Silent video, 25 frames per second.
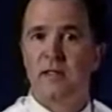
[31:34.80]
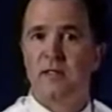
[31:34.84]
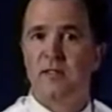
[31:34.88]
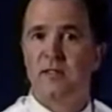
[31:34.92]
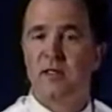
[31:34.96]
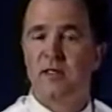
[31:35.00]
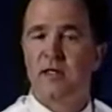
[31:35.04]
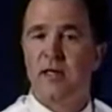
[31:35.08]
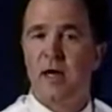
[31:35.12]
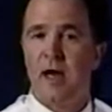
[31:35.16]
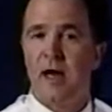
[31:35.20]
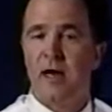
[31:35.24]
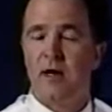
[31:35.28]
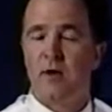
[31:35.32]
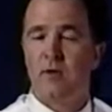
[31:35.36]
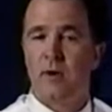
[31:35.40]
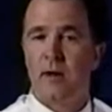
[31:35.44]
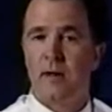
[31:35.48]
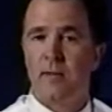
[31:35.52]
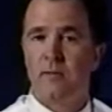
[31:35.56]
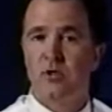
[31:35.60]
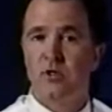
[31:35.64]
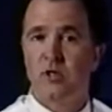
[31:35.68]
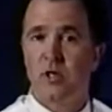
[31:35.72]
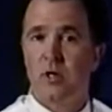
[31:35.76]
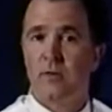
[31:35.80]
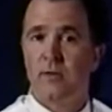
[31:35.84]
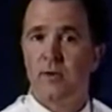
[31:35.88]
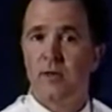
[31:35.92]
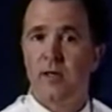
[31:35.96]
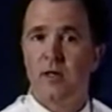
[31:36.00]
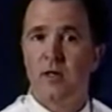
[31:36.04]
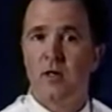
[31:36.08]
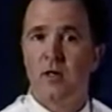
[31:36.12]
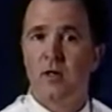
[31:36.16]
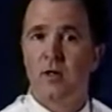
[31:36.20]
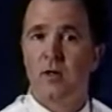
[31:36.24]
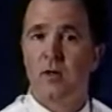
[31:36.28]
as the diagram shown
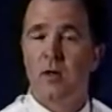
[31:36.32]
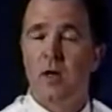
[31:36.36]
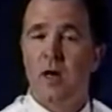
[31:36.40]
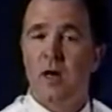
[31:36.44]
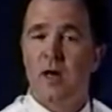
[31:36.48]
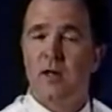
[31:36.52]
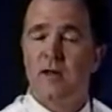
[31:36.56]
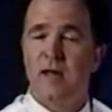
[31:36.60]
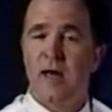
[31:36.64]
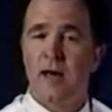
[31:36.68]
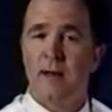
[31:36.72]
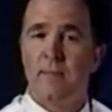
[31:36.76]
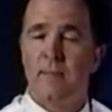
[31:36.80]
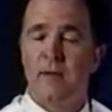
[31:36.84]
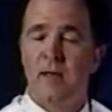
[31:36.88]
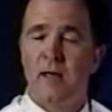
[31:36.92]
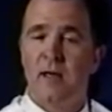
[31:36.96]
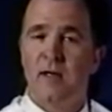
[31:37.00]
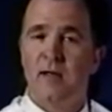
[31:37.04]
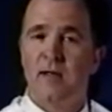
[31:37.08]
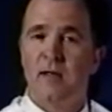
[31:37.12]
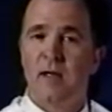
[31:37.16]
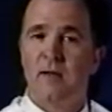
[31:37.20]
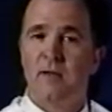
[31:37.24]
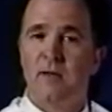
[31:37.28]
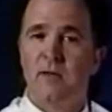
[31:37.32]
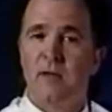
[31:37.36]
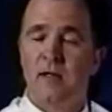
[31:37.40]
here, that being that